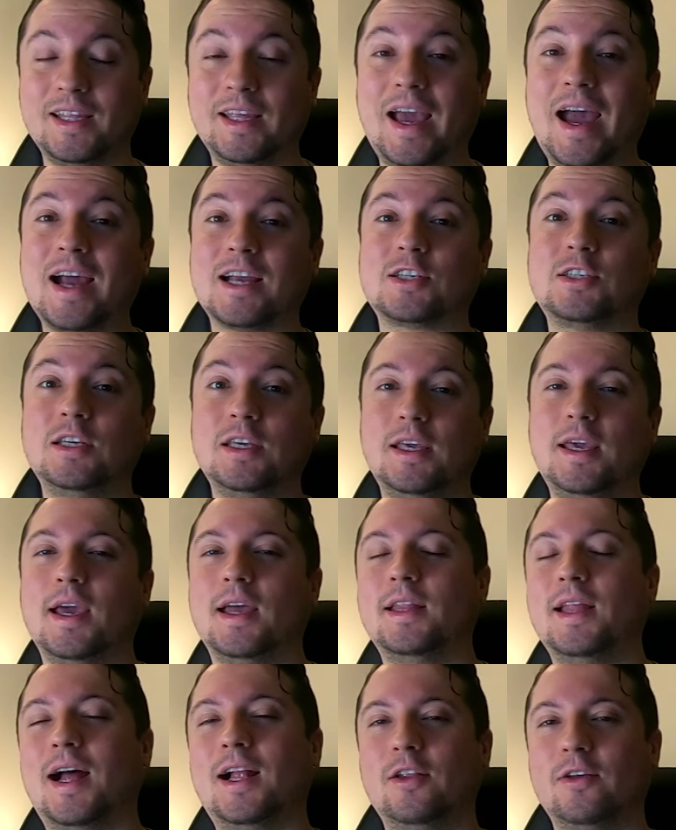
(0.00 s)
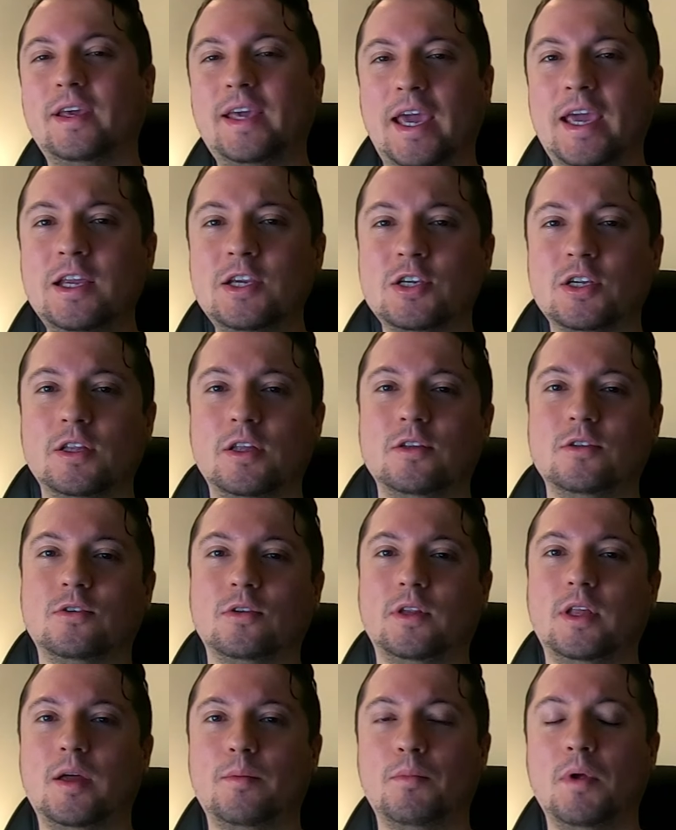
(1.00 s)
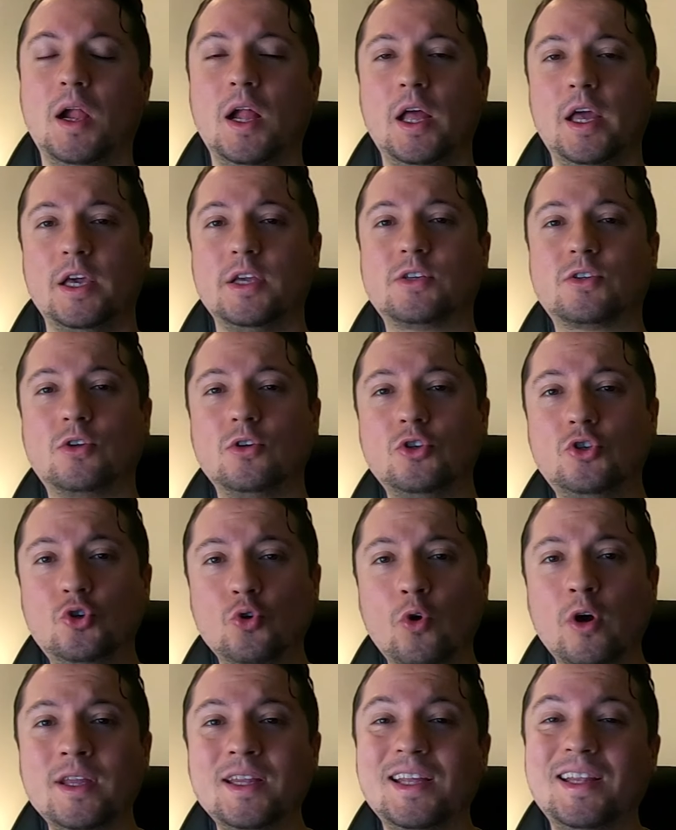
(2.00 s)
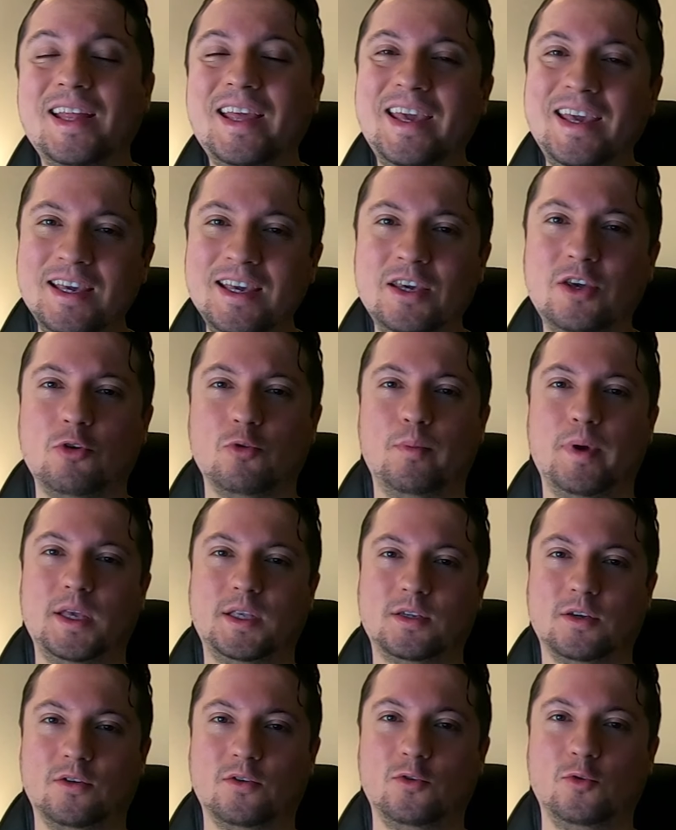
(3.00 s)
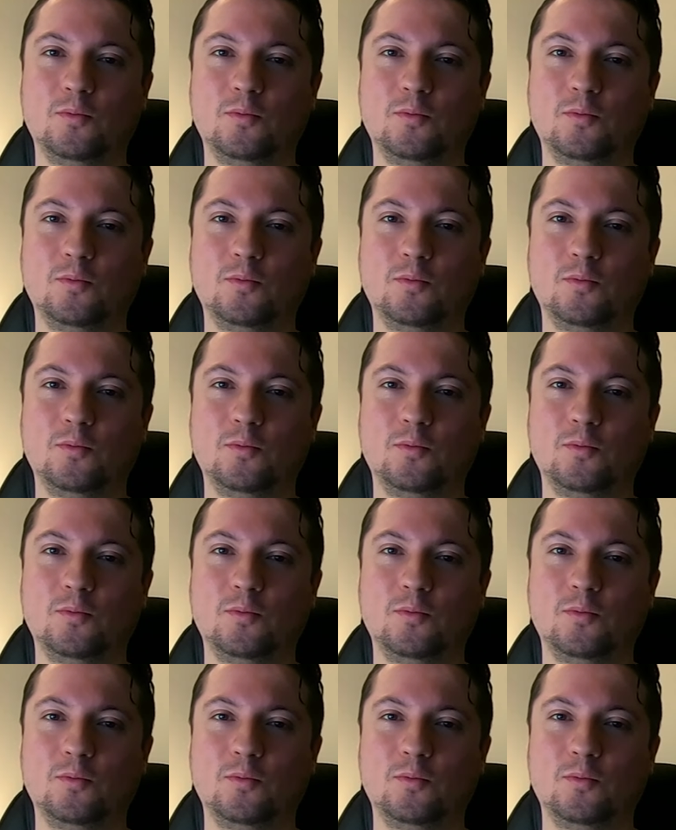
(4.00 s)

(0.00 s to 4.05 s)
actually get an allocation into them is to join an incubator group.